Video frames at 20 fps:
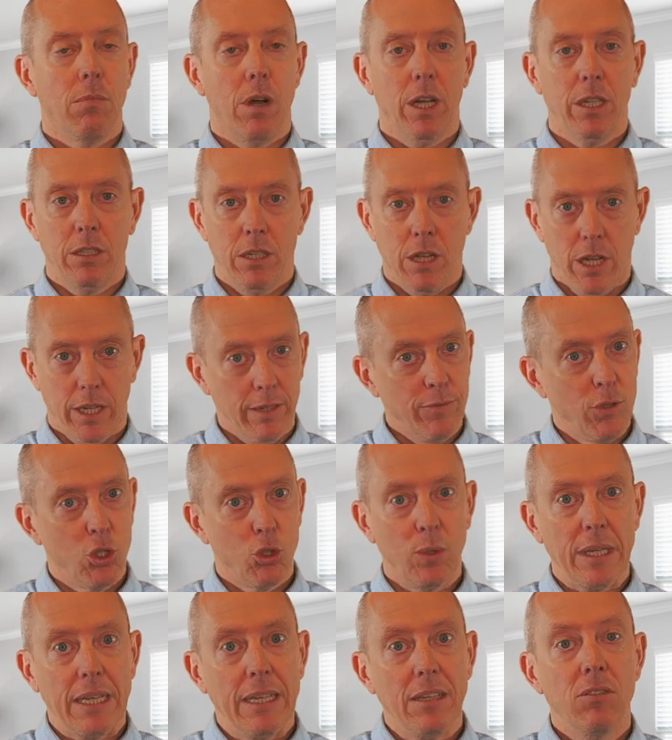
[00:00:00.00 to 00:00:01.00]
a ton of
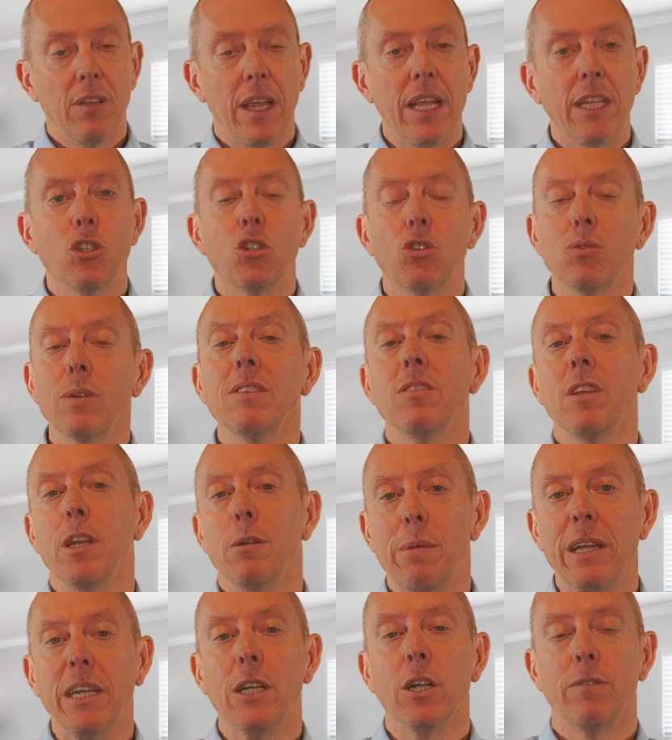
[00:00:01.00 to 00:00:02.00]
trees and trees that
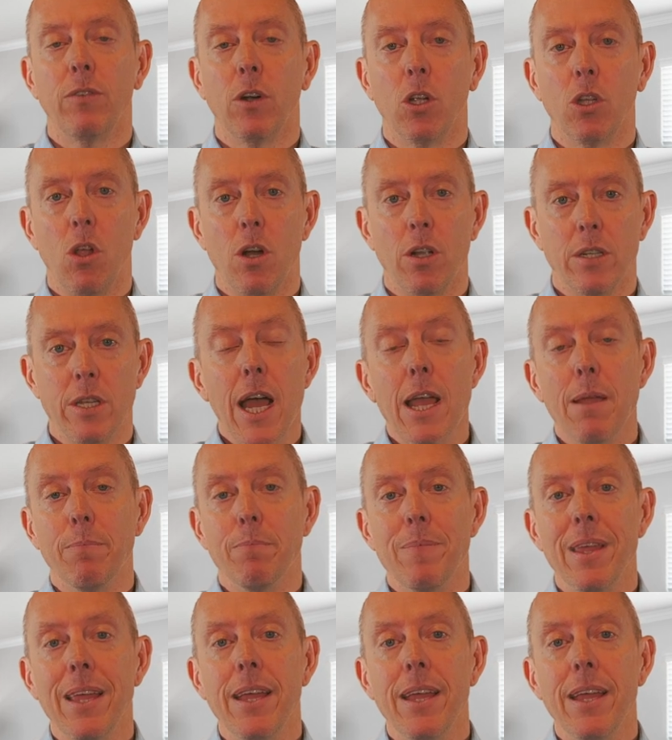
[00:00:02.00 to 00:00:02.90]
have been here for a long time.